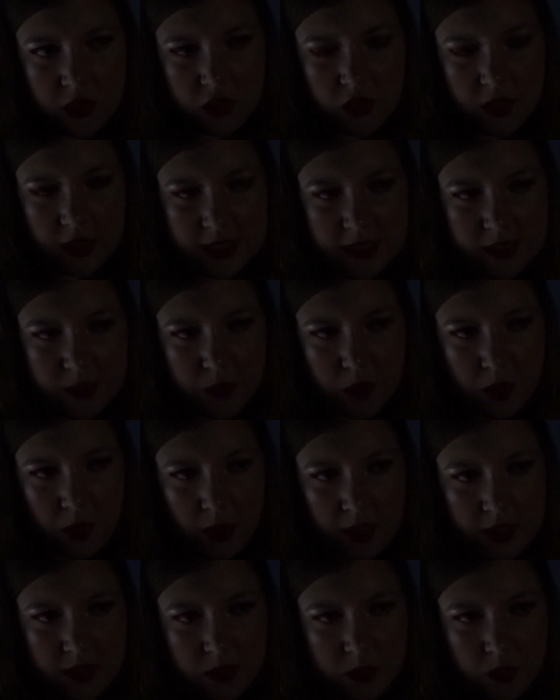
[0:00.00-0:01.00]
trying to pull
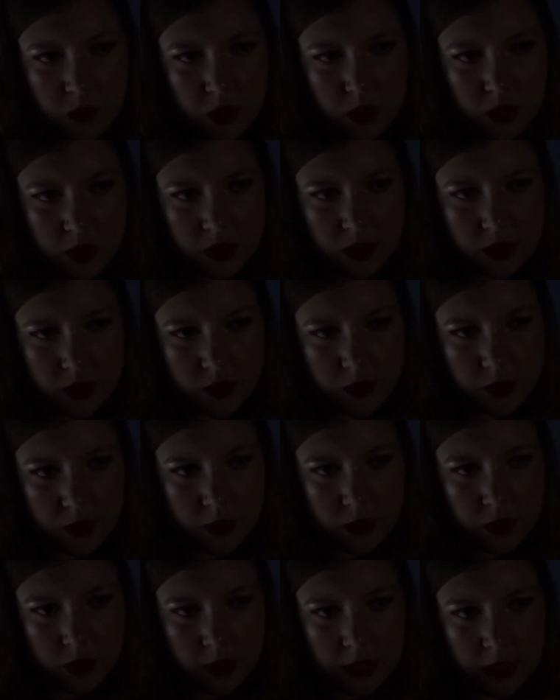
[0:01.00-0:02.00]
her towards the
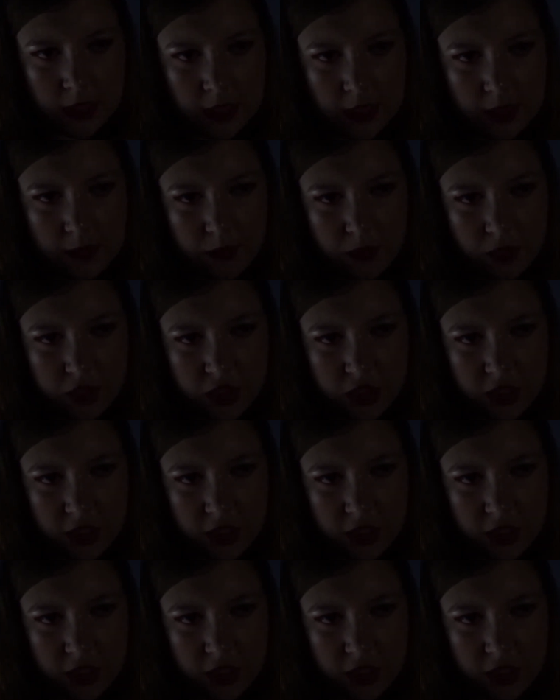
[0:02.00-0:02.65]
door, but she